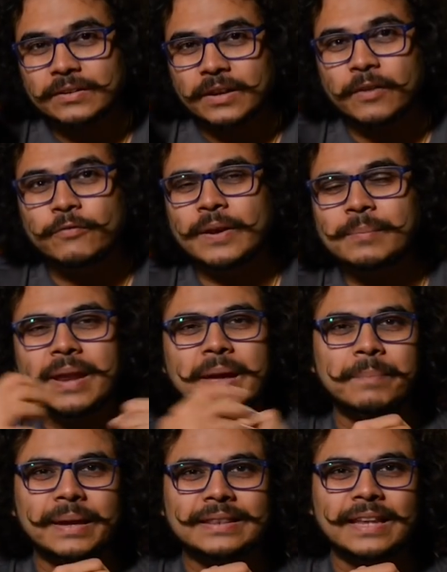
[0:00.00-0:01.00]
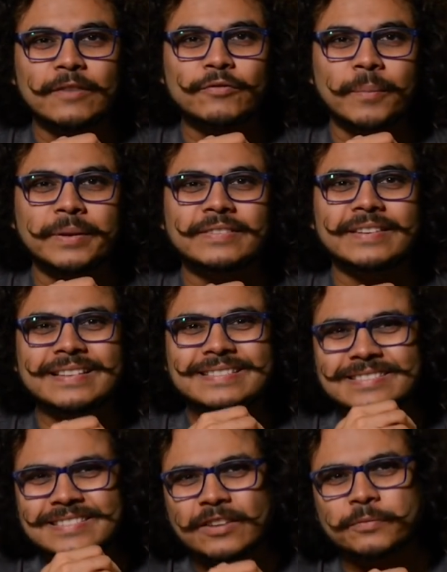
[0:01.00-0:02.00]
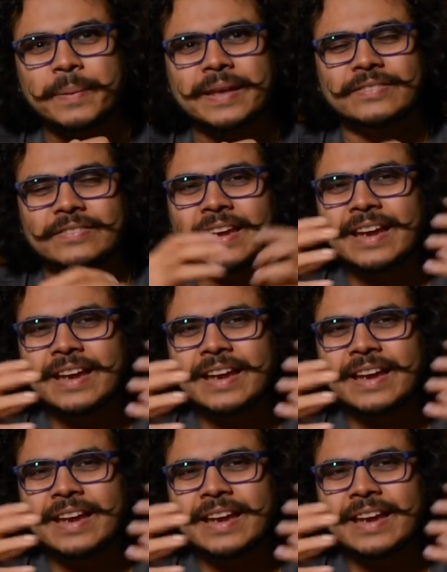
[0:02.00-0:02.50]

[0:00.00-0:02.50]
a film like Badla from its suspense.